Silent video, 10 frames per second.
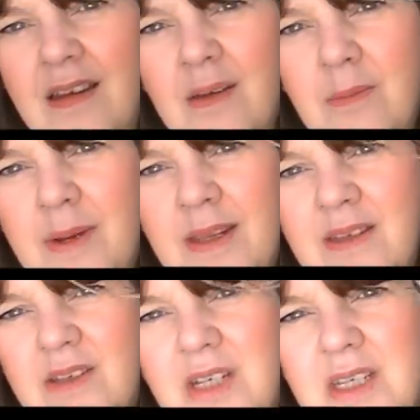But
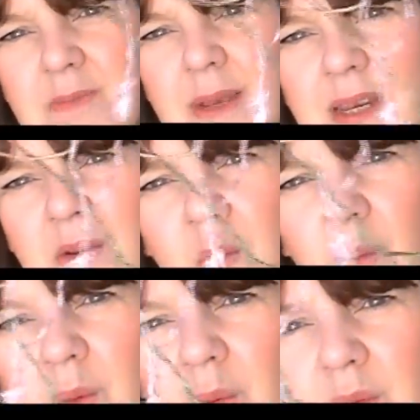it's just made
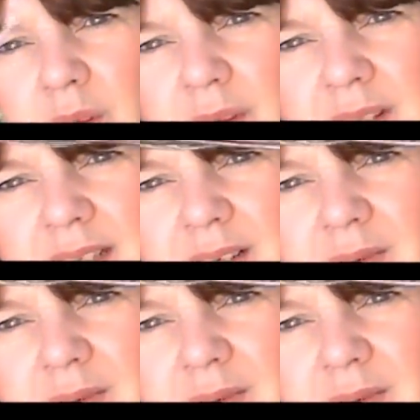all, you can still